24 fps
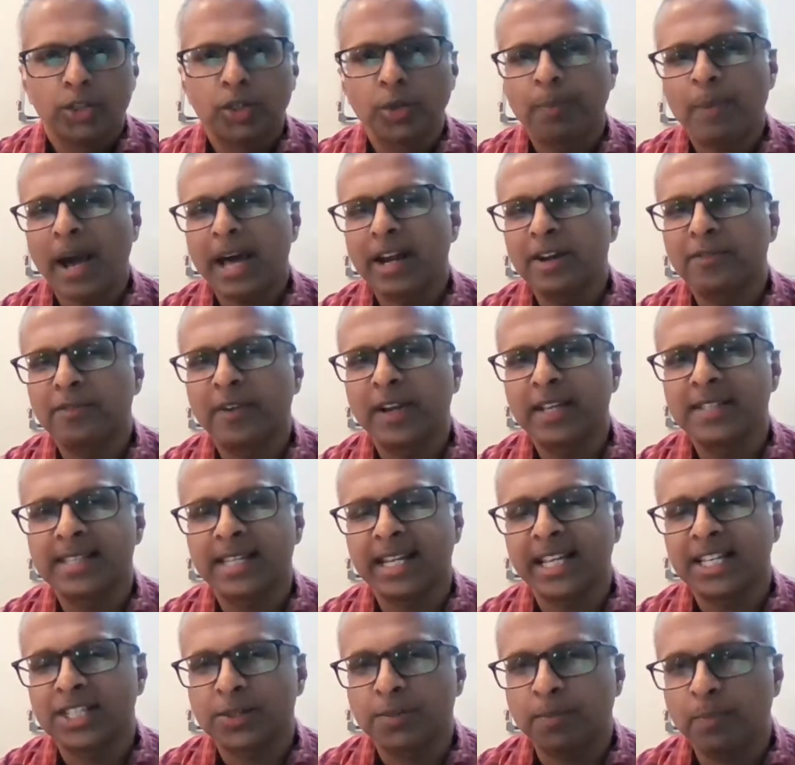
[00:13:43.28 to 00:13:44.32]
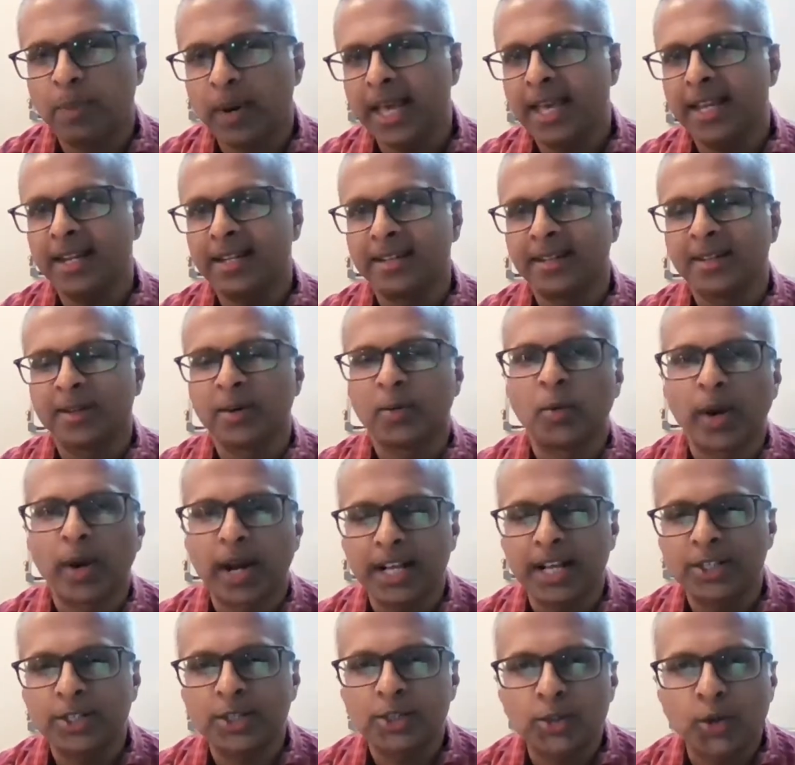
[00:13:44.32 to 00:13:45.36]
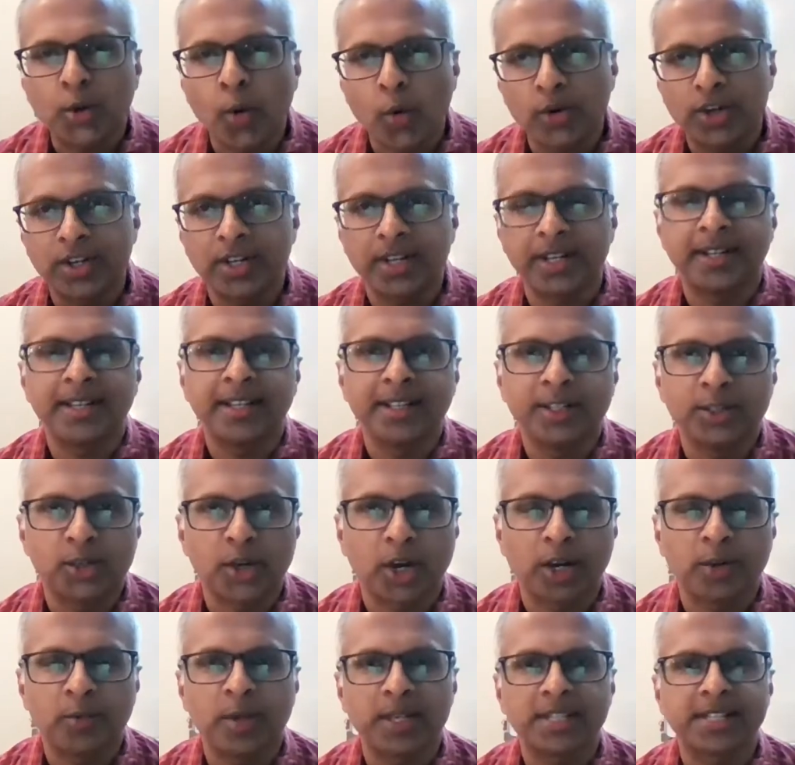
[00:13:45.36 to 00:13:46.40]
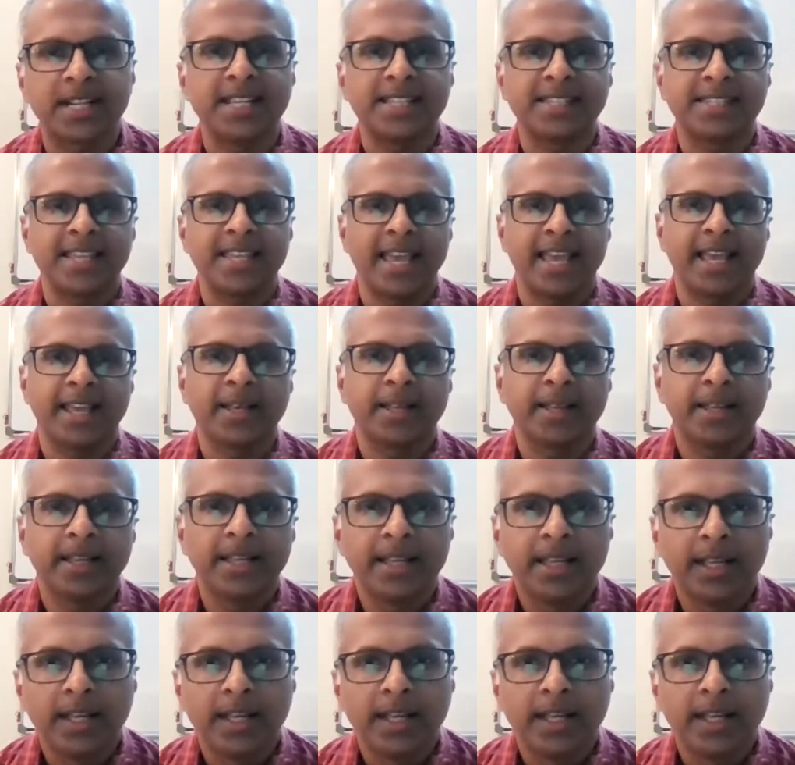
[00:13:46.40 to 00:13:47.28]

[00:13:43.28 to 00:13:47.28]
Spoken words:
To paraphrase and explain what I just quoted John Wesley saying,